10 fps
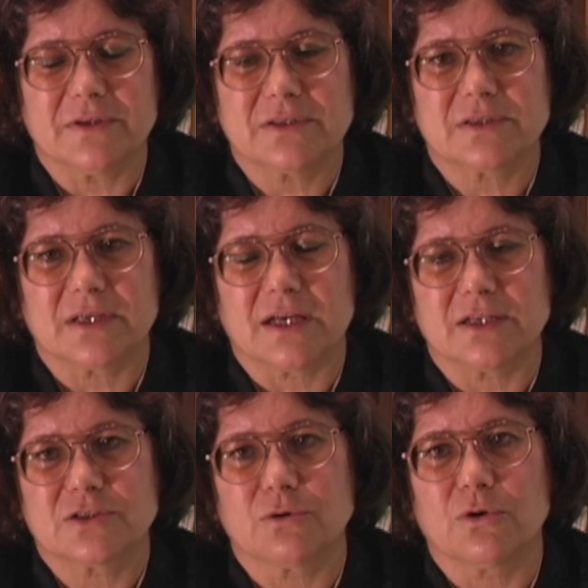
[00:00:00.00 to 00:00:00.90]
of this
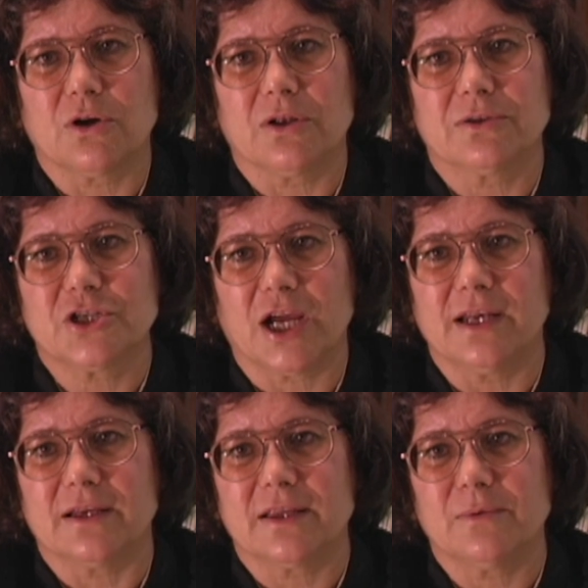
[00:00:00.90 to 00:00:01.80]
so-called
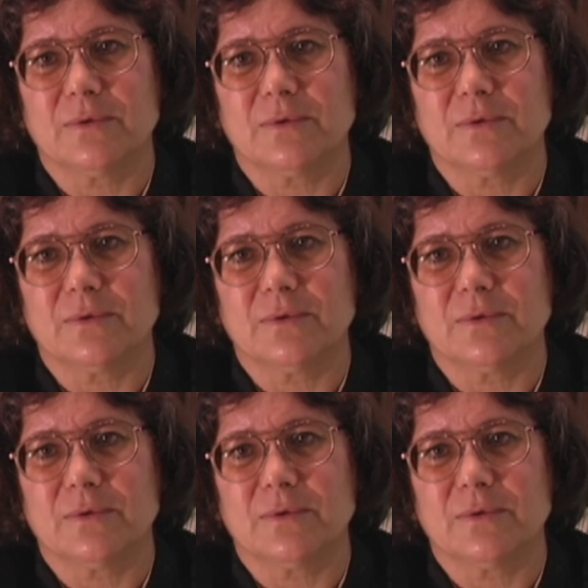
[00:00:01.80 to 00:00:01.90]
China?